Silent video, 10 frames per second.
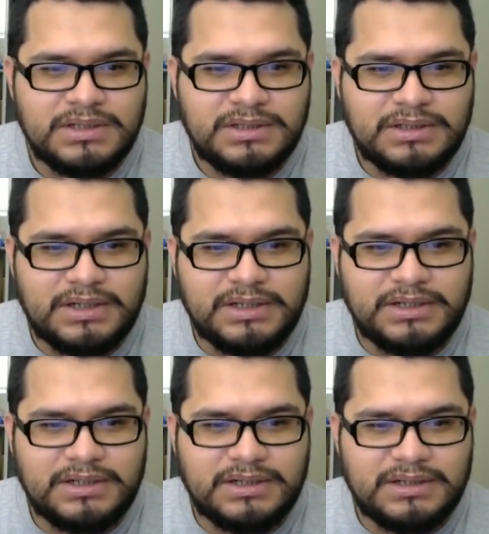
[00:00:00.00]

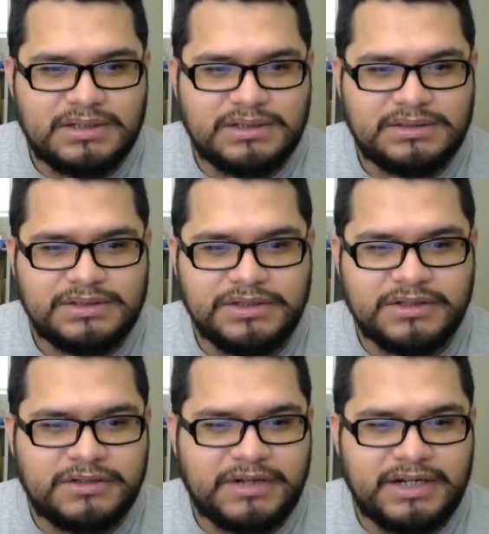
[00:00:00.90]
You
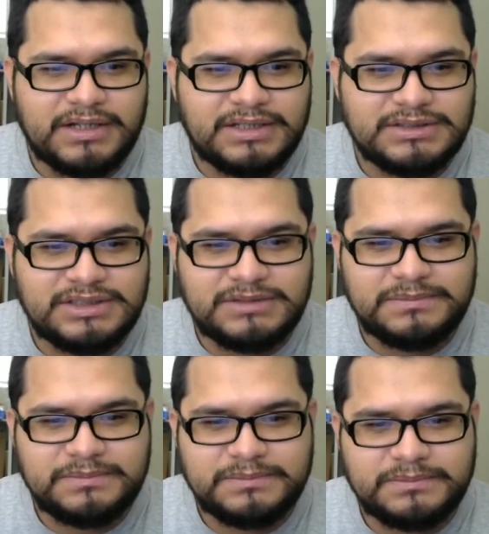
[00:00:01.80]
can create a custom